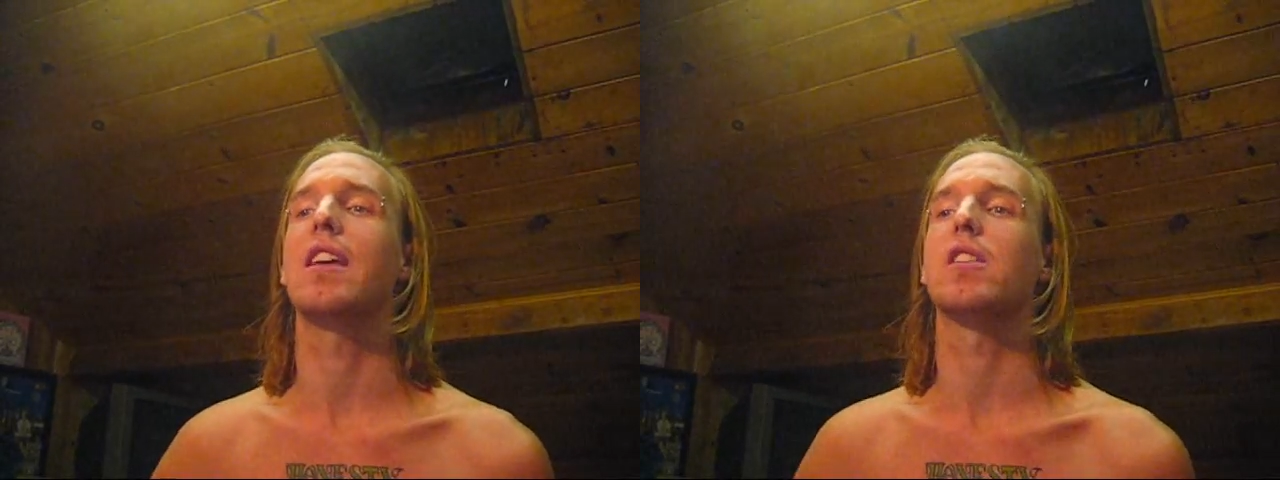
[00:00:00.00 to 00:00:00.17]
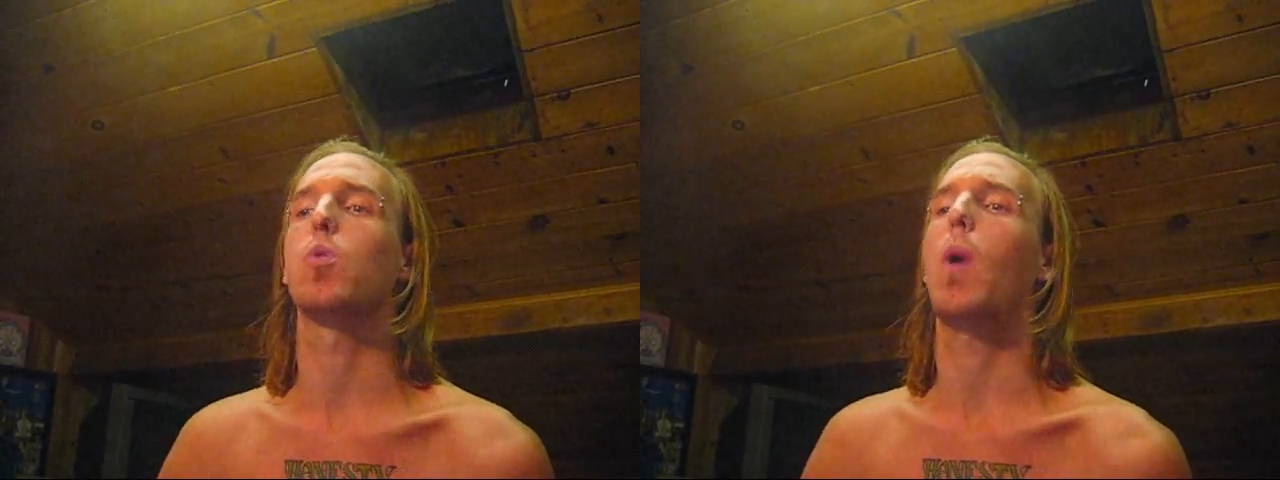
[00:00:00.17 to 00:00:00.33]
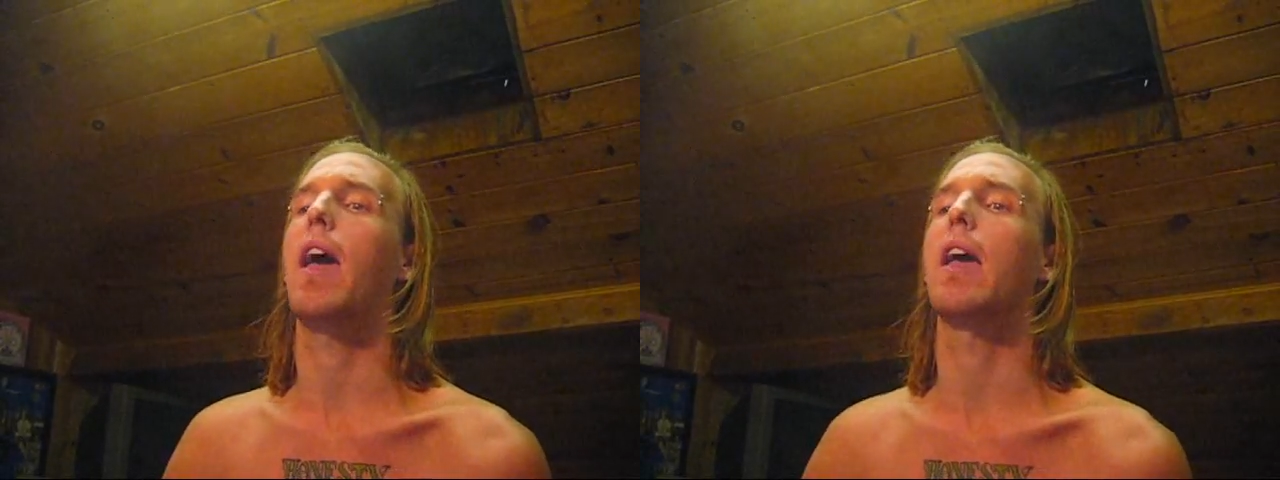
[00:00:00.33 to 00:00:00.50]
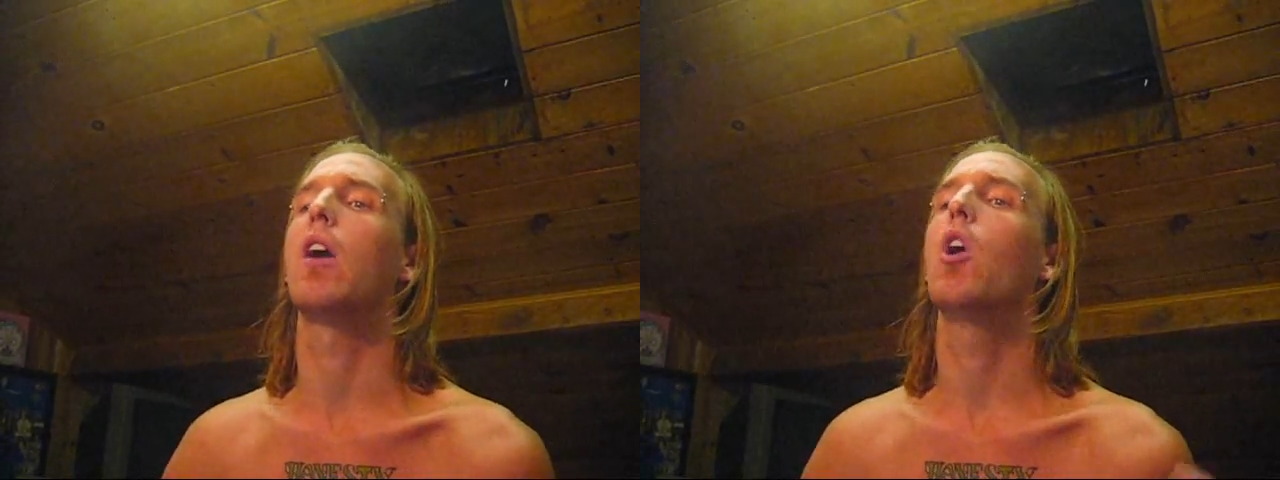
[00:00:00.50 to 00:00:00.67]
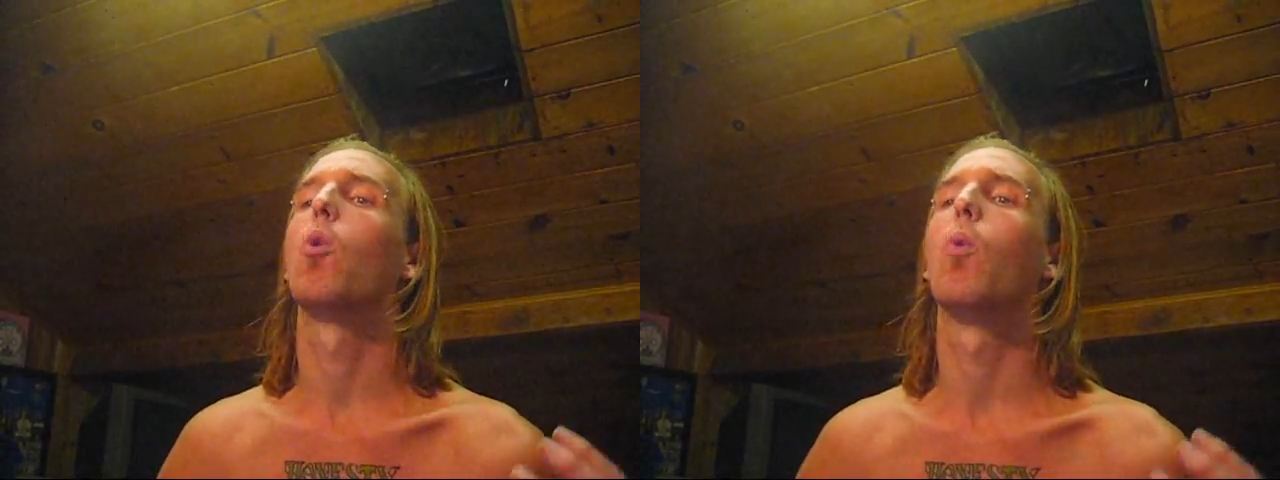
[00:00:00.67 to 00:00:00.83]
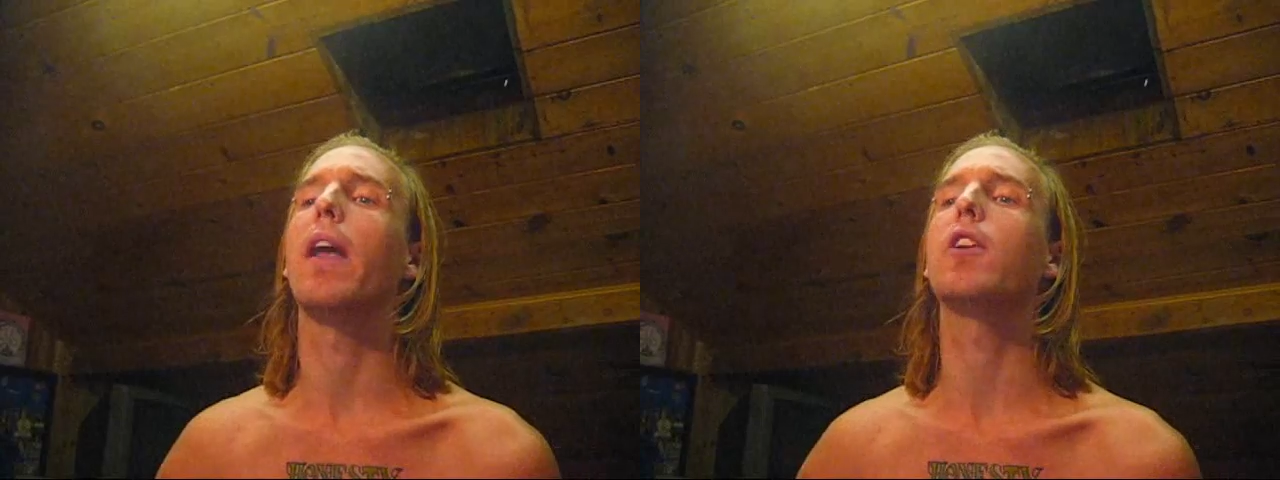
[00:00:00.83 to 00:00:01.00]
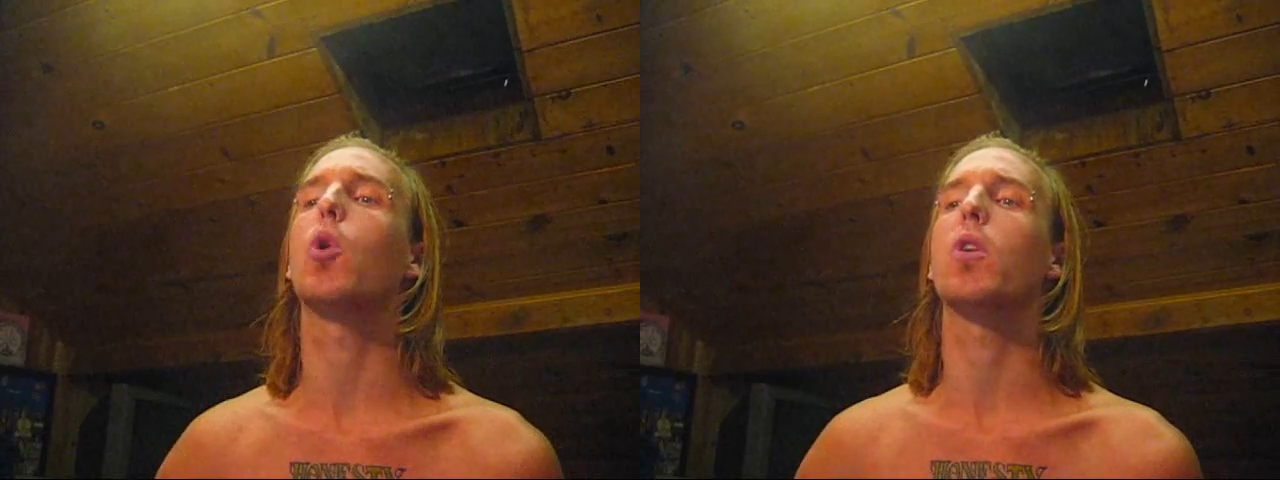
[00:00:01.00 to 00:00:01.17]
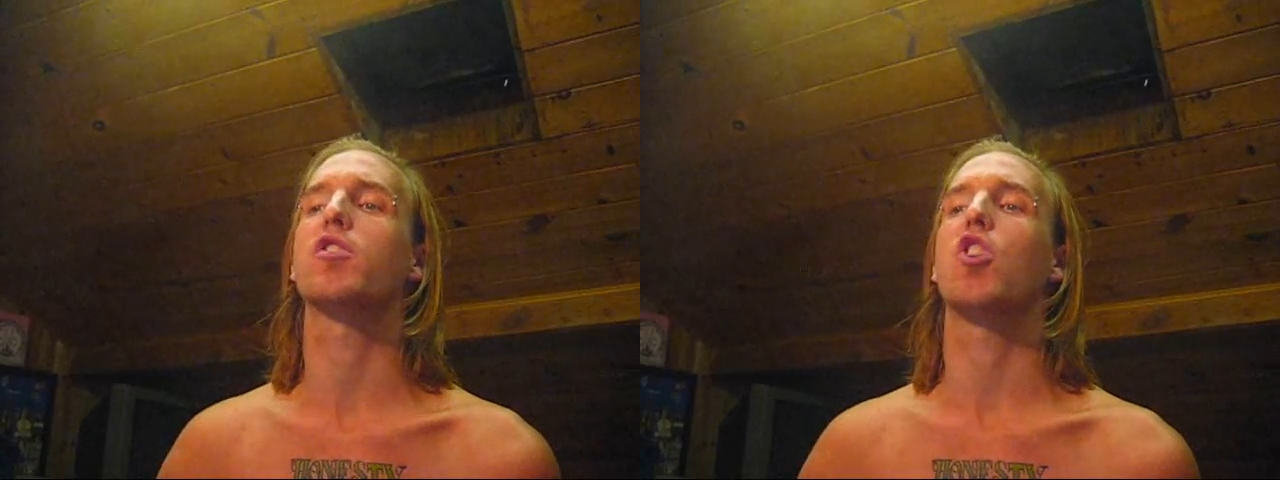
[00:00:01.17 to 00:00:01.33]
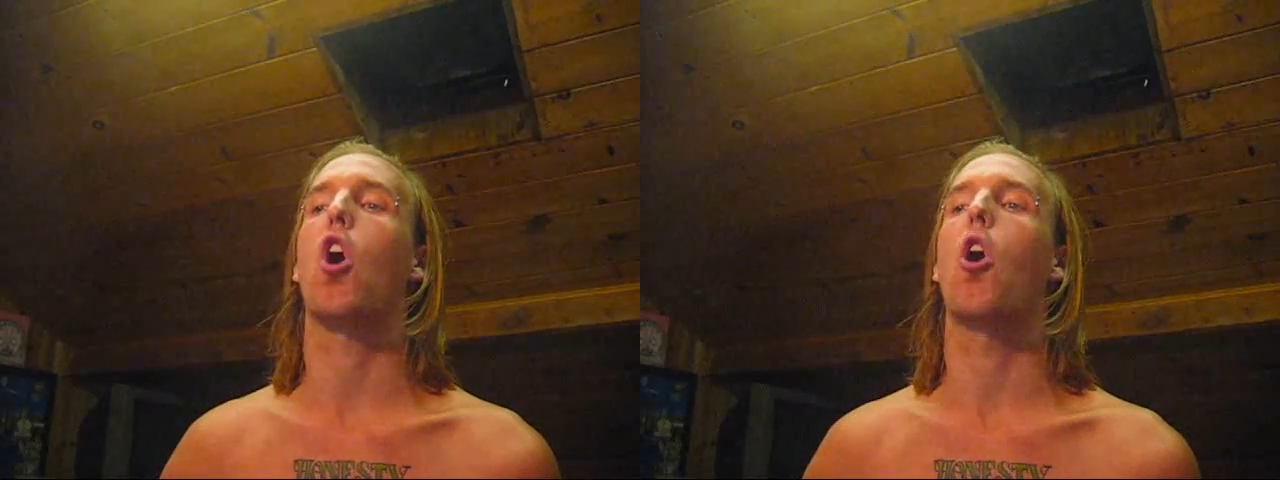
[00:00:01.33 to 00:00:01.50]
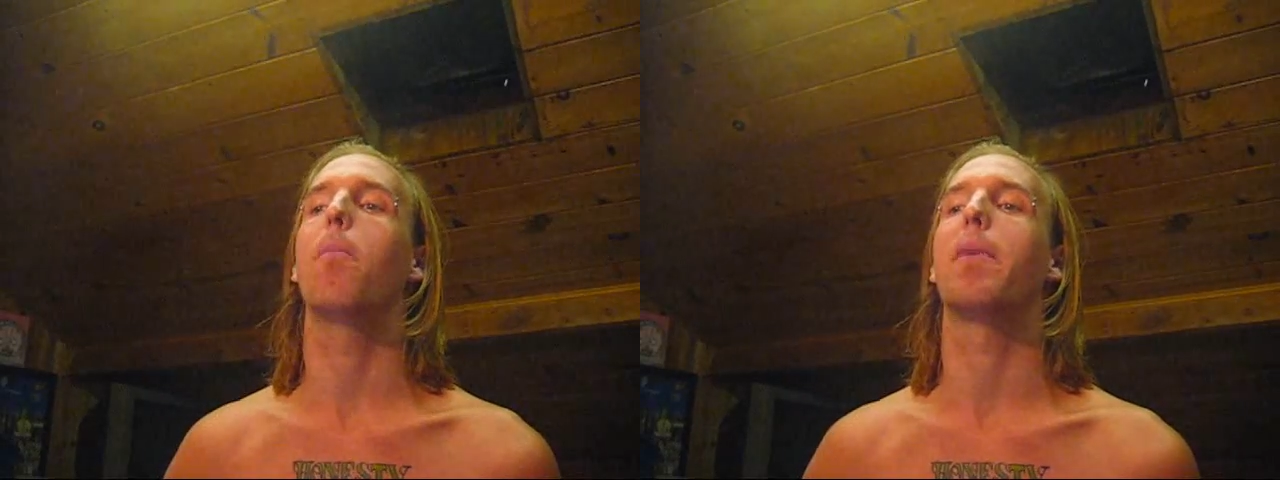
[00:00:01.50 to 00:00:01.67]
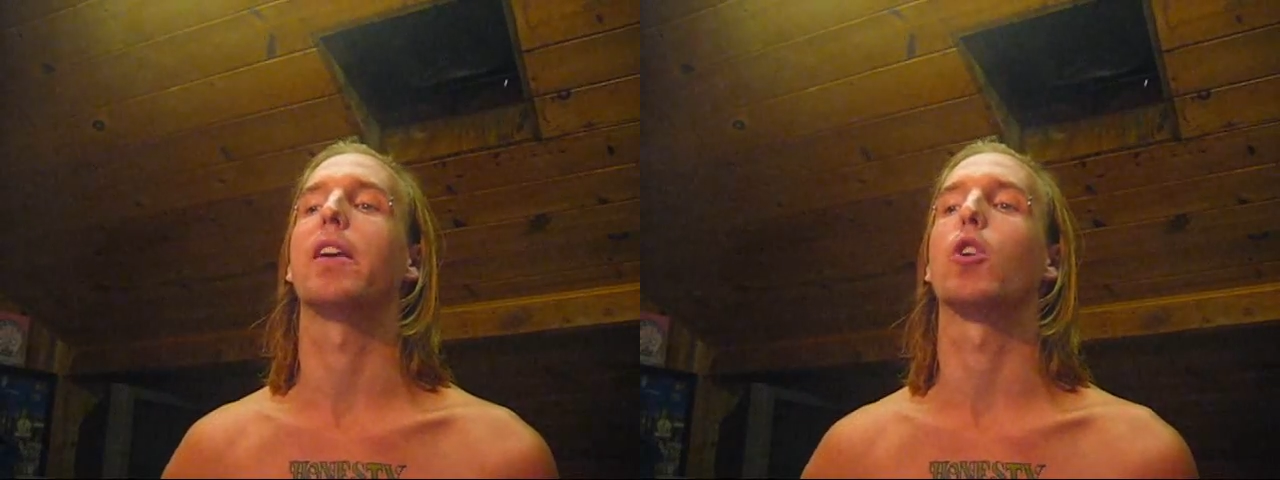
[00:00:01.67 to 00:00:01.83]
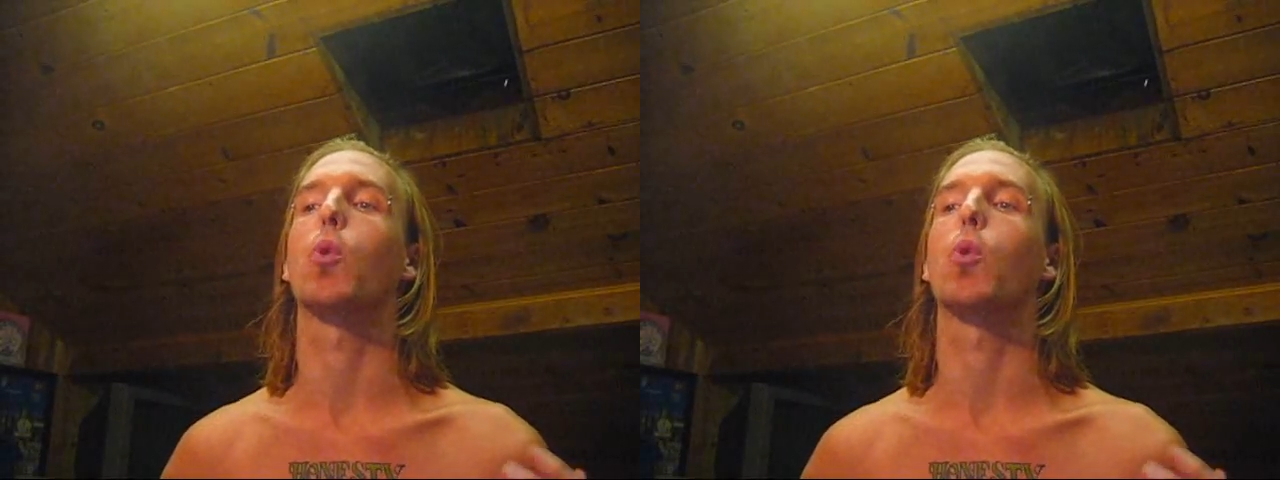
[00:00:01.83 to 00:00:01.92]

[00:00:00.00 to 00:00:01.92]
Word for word: his way red doors to open,